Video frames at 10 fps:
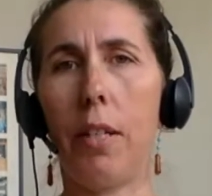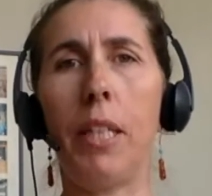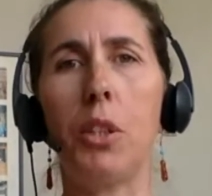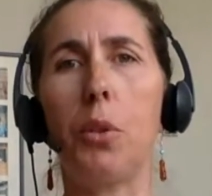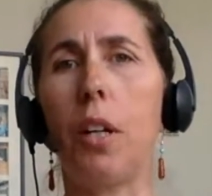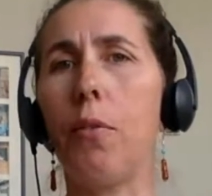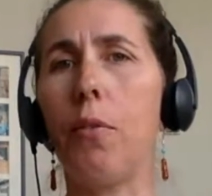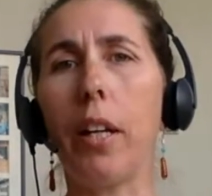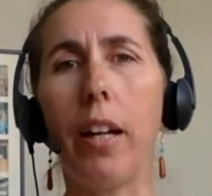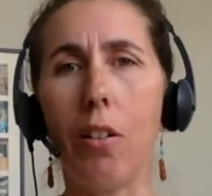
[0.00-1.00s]
They might try
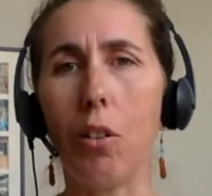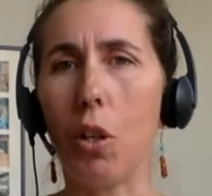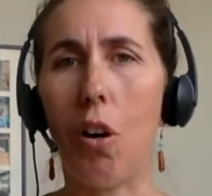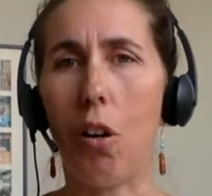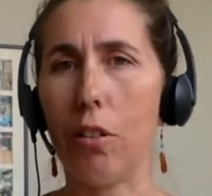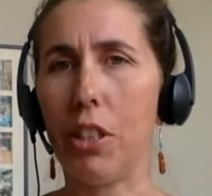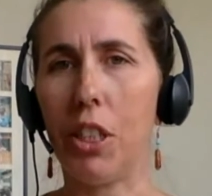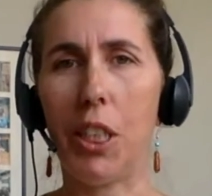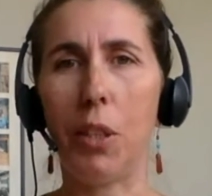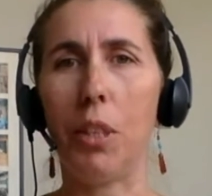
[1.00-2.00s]
avoiding alcohol to
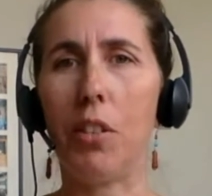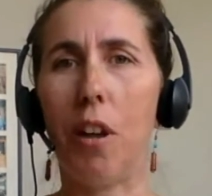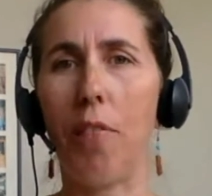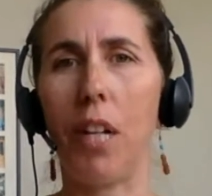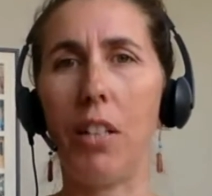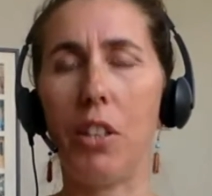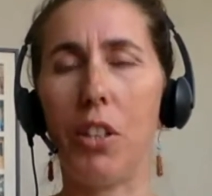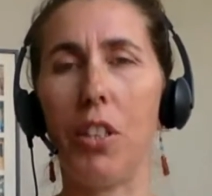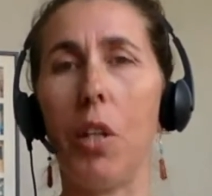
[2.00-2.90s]
decrease hot flashes.